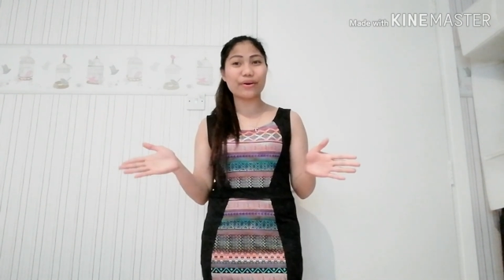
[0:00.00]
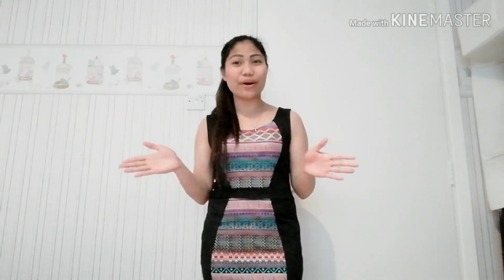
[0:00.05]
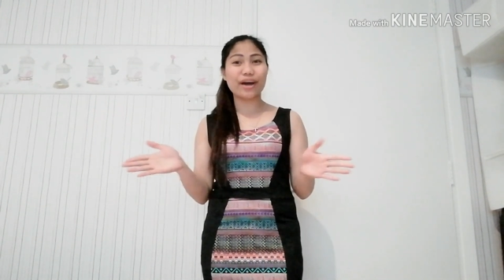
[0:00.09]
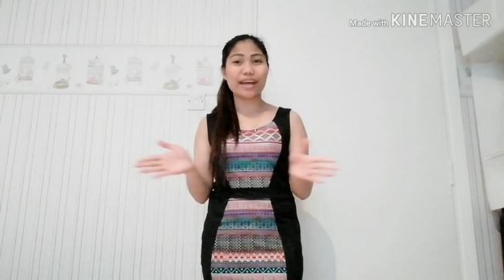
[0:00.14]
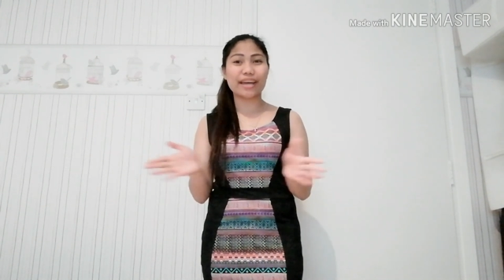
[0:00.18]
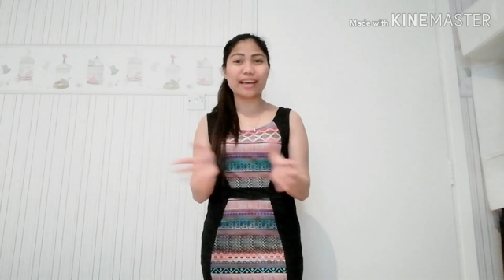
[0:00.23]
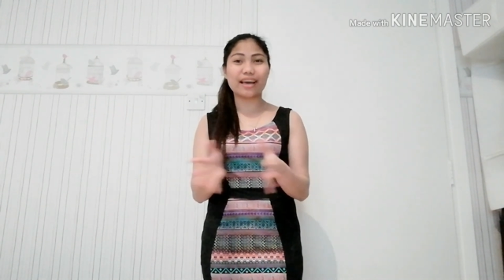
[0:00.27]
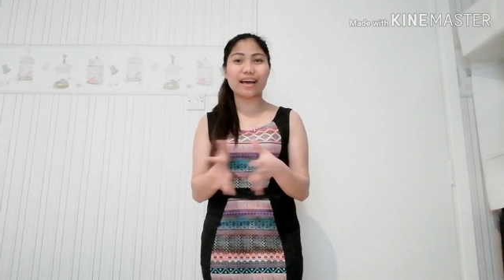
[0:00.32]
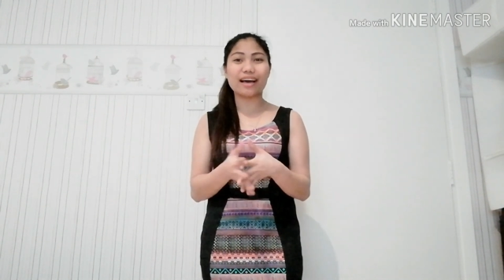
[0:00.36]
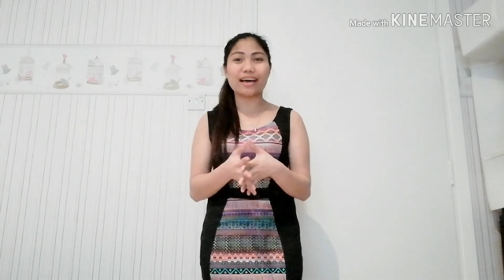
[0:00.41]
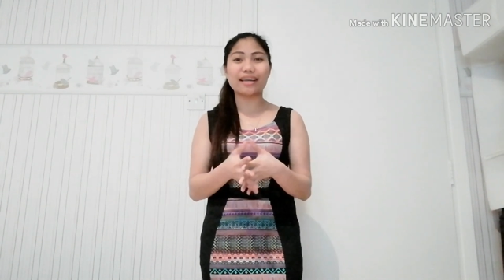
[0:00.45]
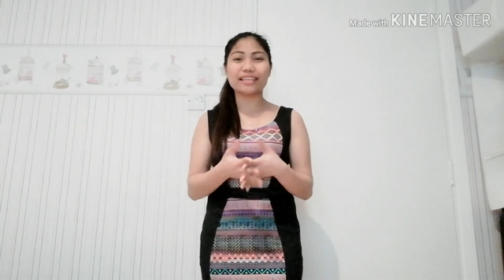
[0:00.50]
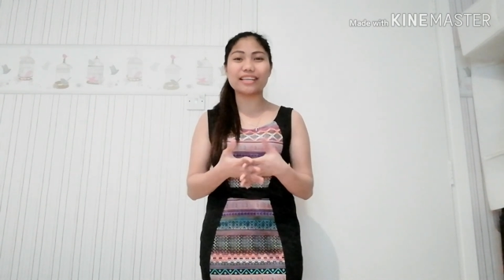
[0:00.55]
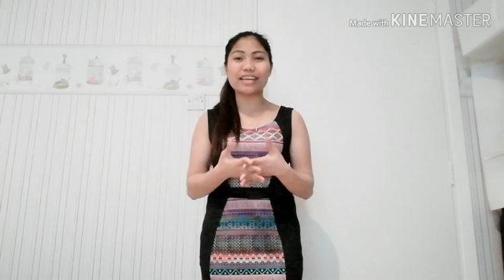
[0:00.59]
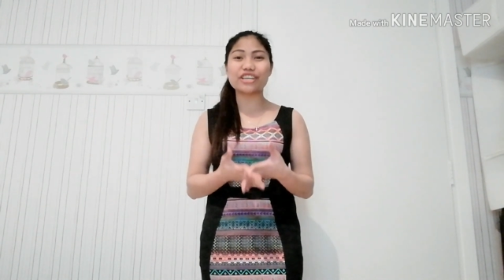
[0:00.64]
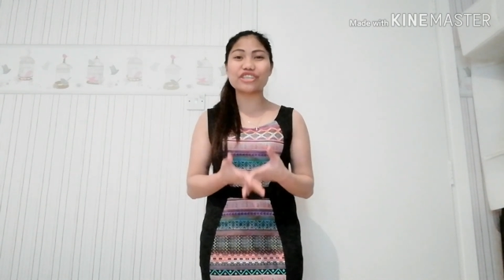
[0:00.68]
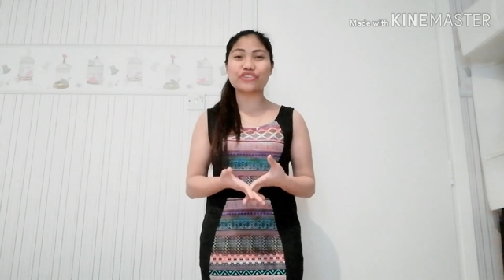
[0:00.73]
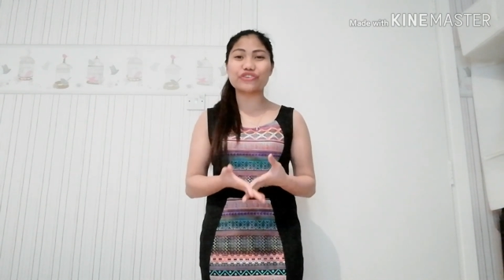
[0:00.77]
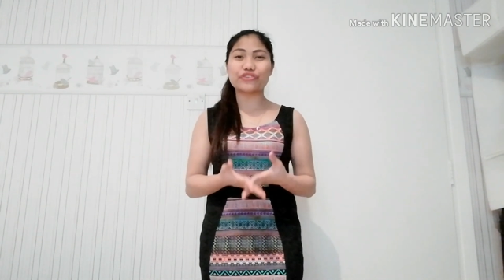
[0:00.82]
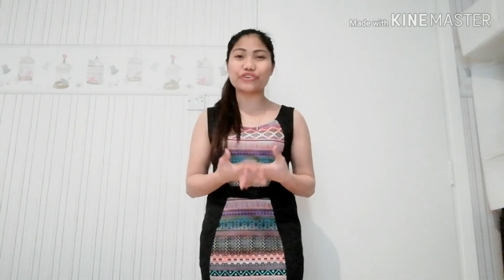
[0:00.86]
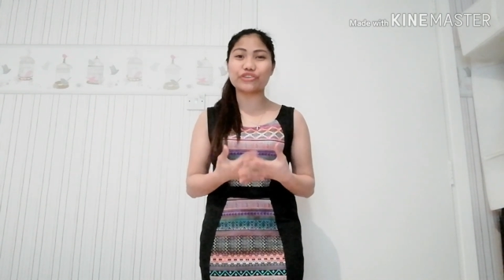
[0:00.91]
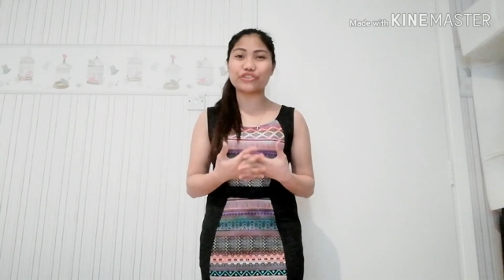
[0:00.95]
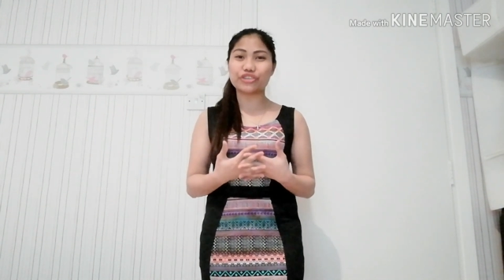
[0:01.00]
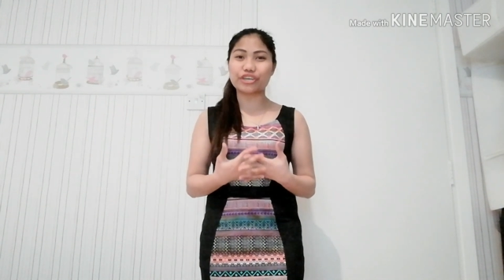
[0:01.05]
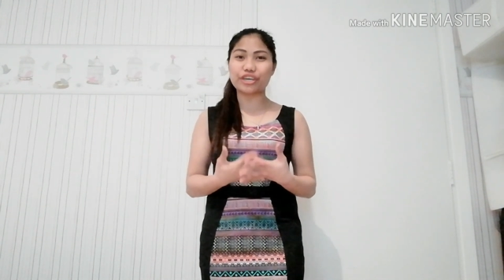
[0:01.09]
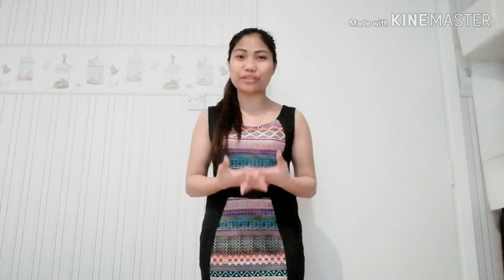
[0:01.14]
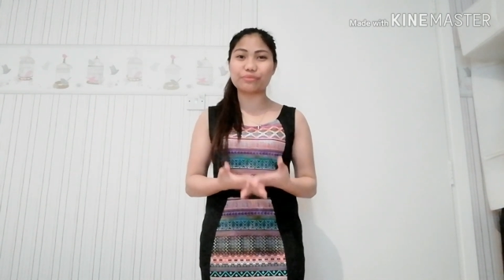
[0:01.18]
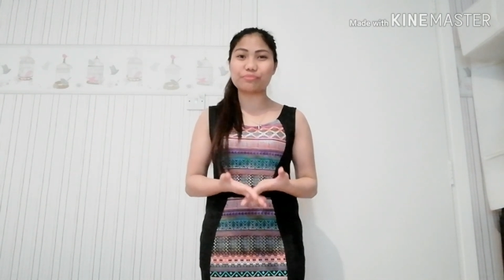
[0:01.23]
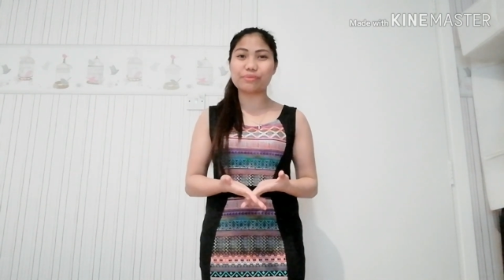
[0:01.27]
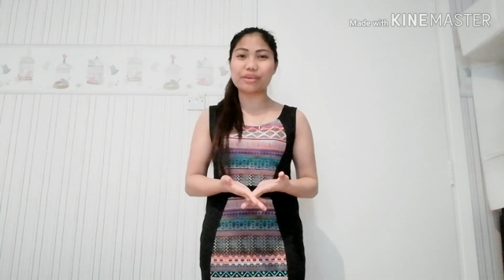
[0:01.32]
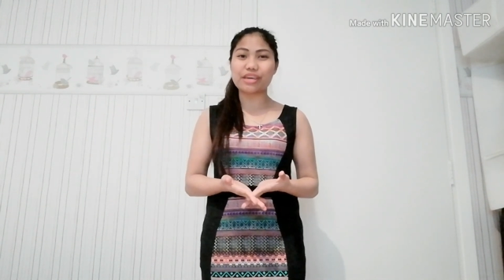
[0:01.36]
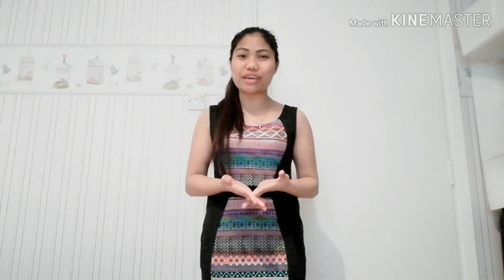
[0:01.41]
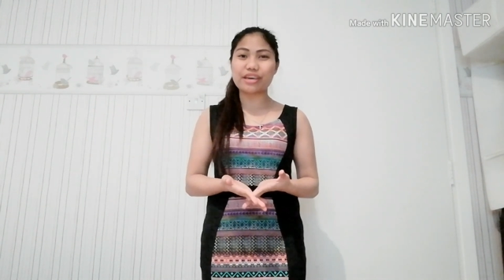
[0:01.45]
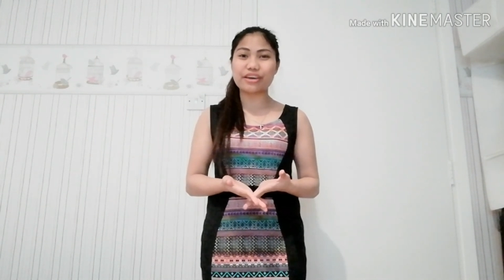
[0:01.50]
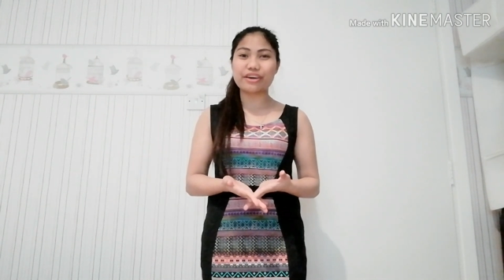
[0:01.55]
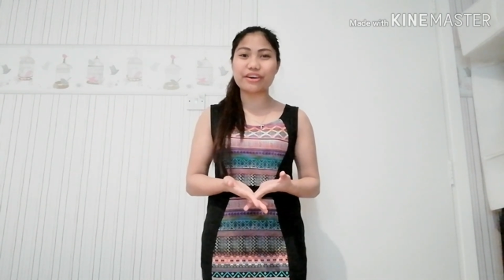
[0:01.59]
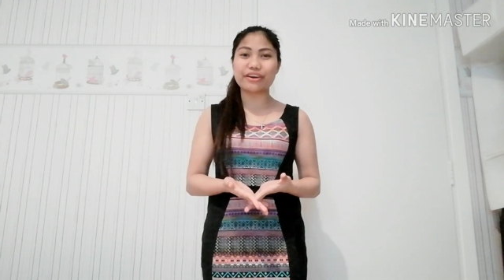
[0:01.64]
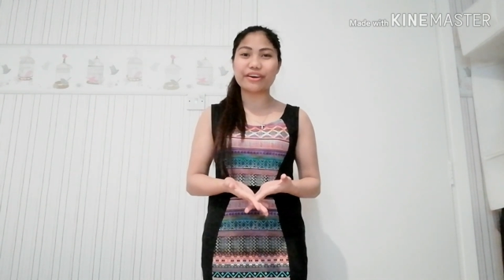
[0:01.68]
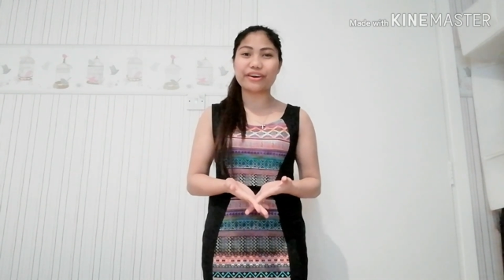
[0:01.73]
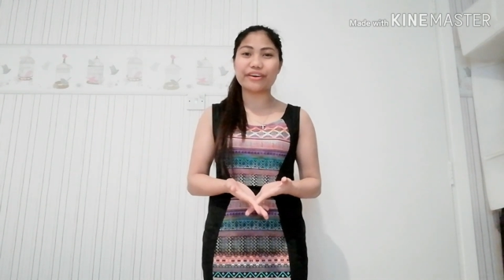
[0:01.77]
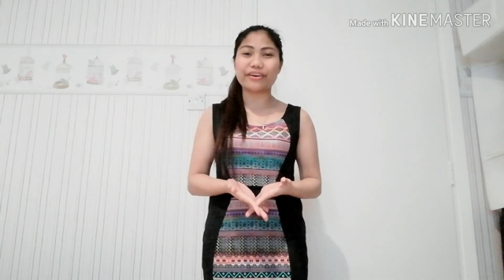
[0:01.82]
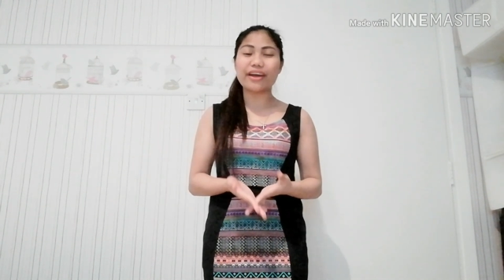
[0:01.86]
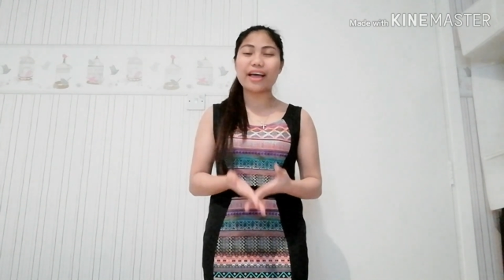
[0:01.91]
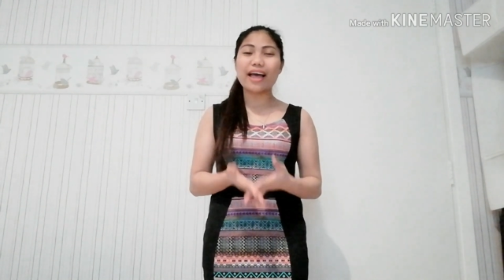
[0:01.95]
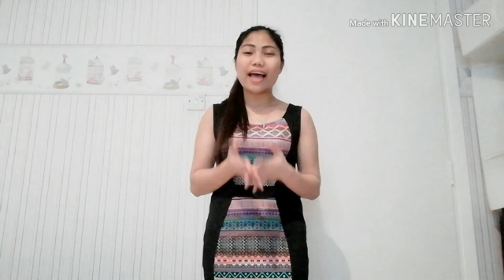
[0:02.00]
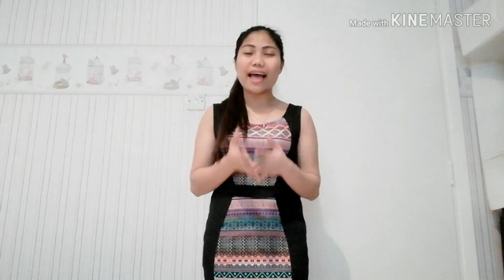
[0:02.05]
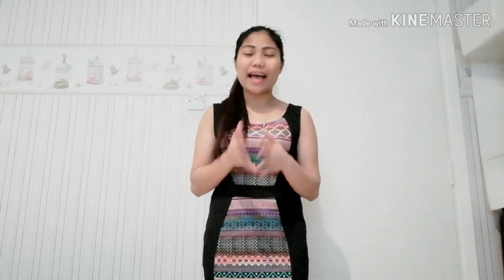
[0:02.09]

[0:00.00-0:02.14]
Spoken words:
ayan, it's Jamie here,